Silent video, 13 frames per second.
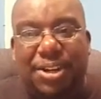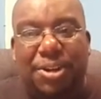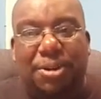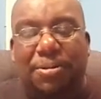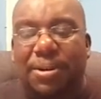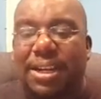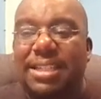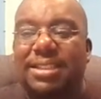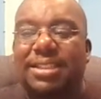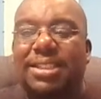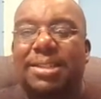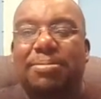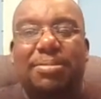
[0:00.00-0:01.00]
Your
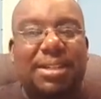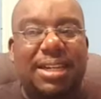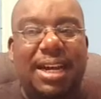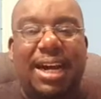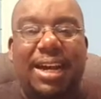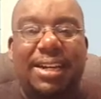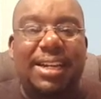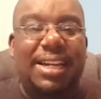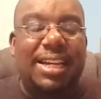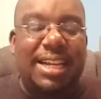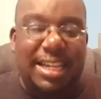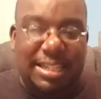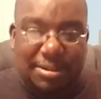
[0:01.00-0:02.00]
relationship with God
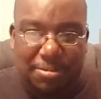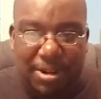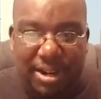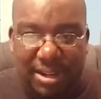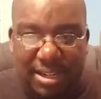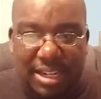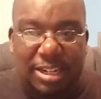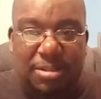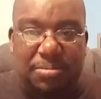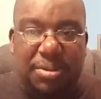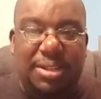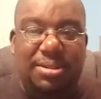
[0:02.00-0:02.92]
isn't where it need to be.